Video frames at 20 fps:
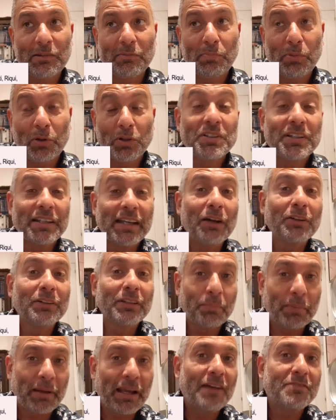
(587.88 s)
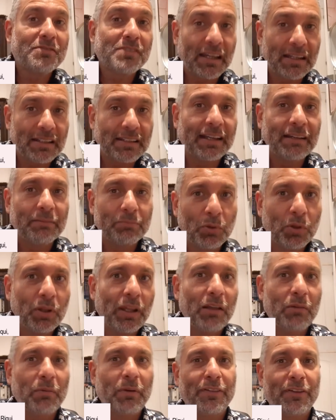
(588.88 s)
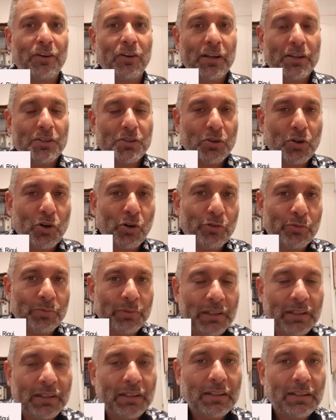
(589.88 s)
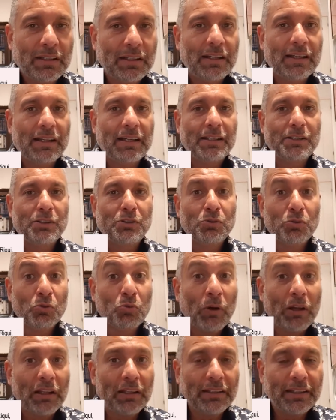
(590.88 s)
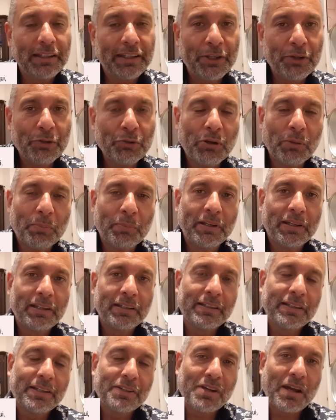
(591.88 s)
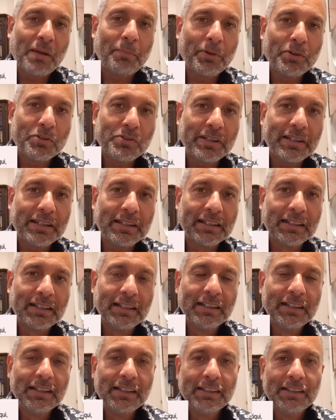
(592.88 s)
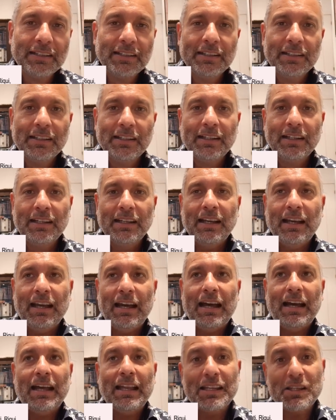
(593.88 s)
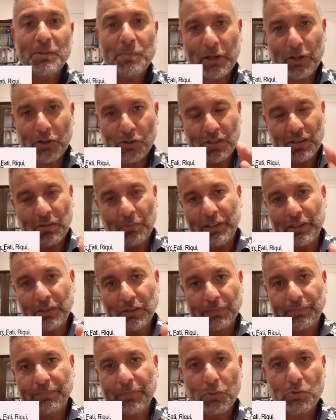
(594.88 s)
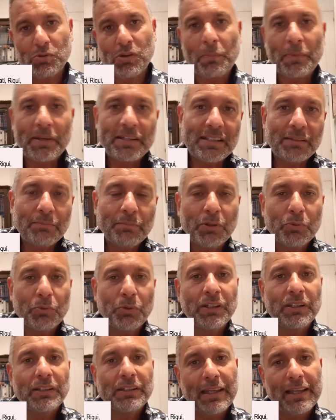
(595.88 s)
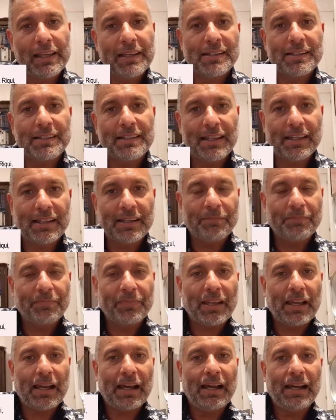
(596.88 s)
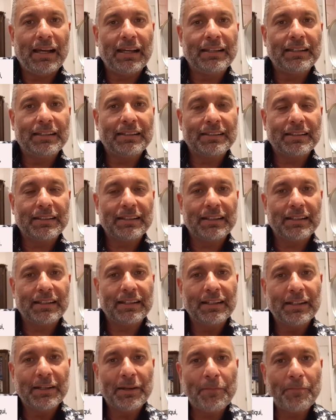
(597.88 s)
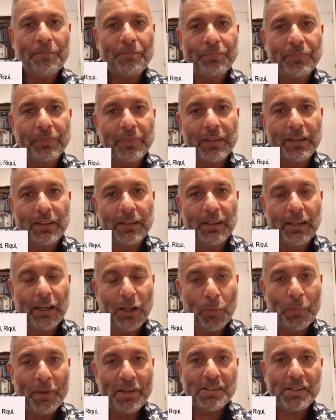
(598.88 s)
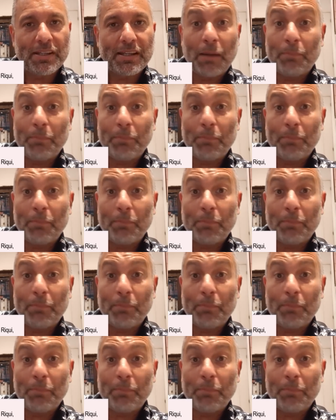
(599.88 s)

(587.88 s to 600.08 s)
pointing out that perhaps that will help Barcelona to go to do well in Europe, in the Champions League. And it's because in the middle there was a meeting between Quique Setién and Leo Messi,